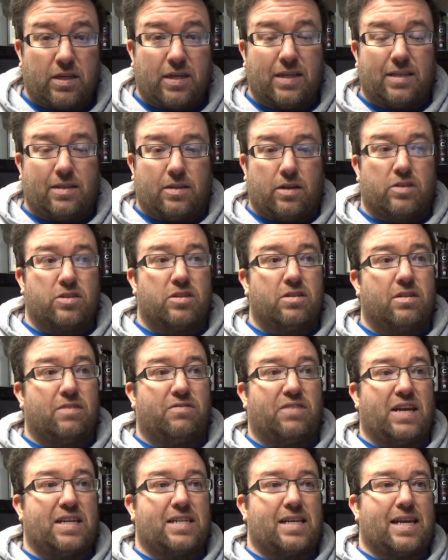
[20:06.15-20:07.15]
It doesn't
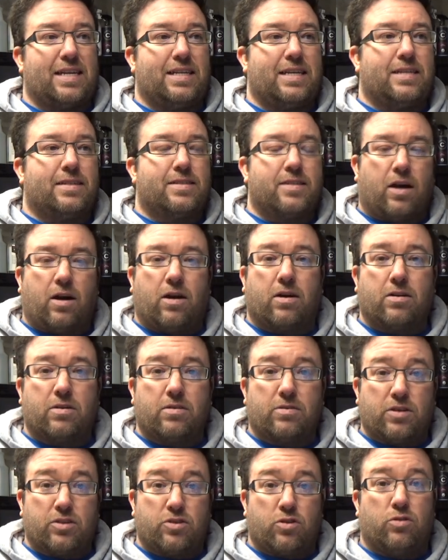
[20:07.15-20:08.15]
affect any
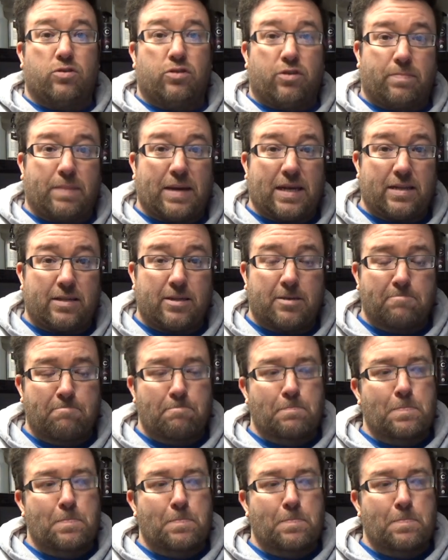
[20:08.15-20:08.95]
tar that's on your paint.